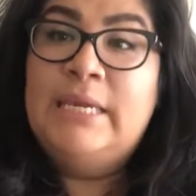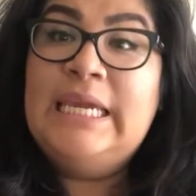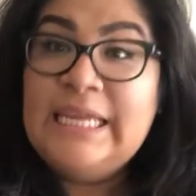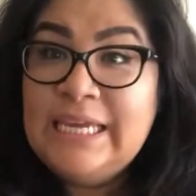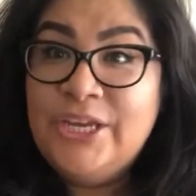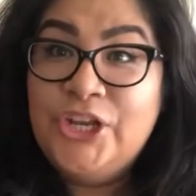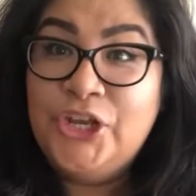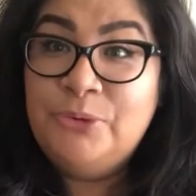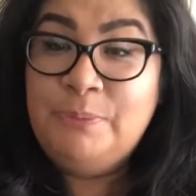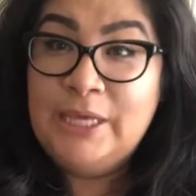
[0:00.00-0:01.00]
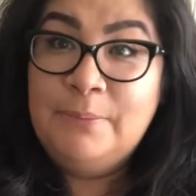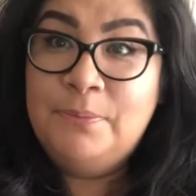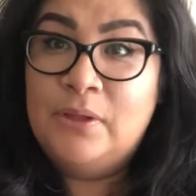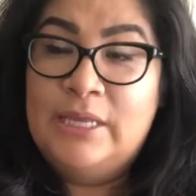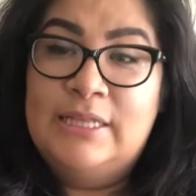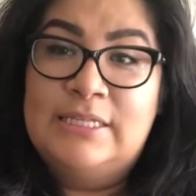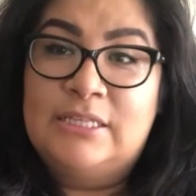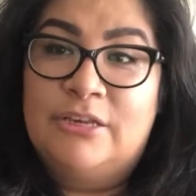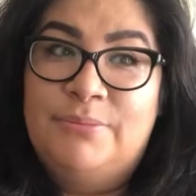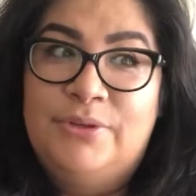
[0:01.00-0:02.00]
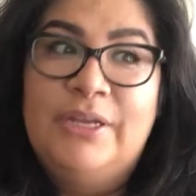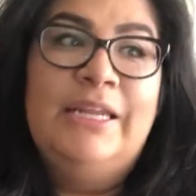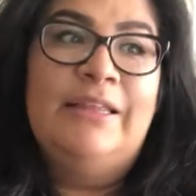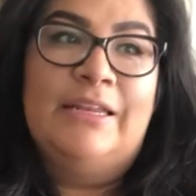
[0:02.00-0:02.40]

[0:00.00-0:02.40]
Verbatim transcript: meeting new people in this community